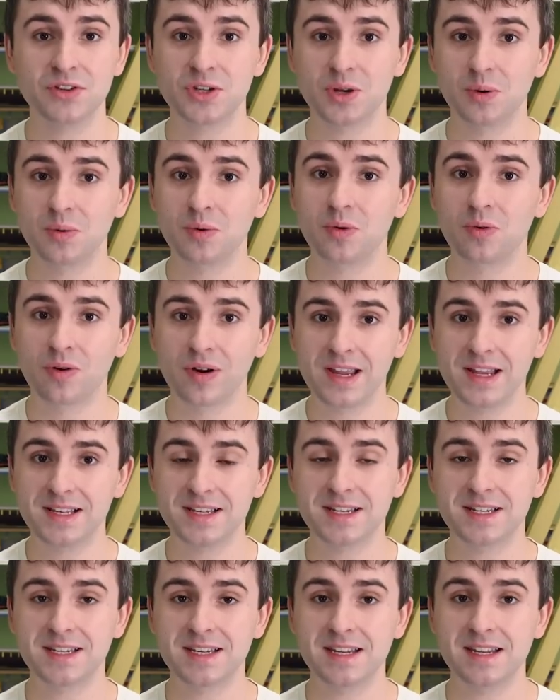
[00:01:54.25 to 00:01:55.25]
So great
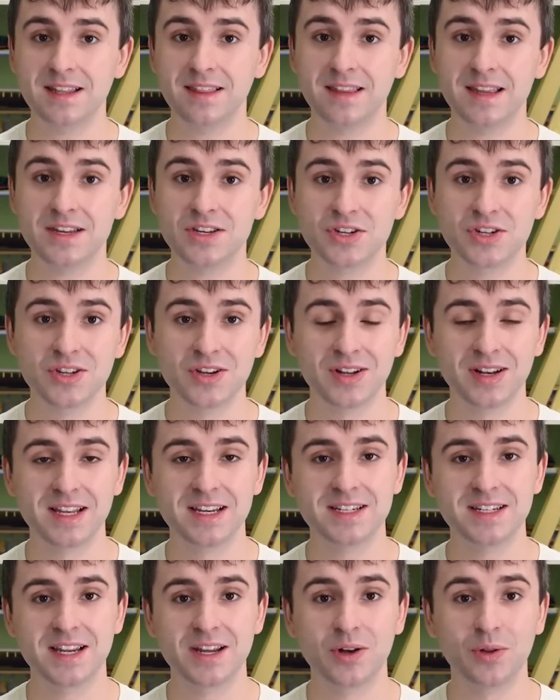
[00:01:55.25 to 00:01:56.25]
to see the Stirling
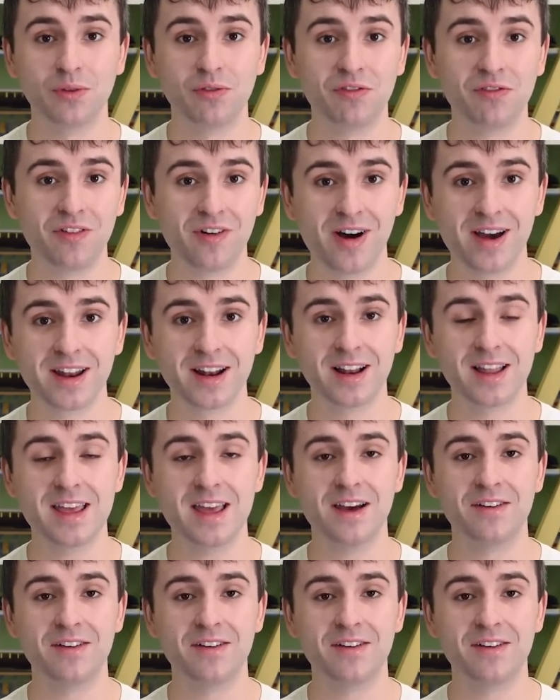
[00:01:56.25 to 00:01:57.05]
single finally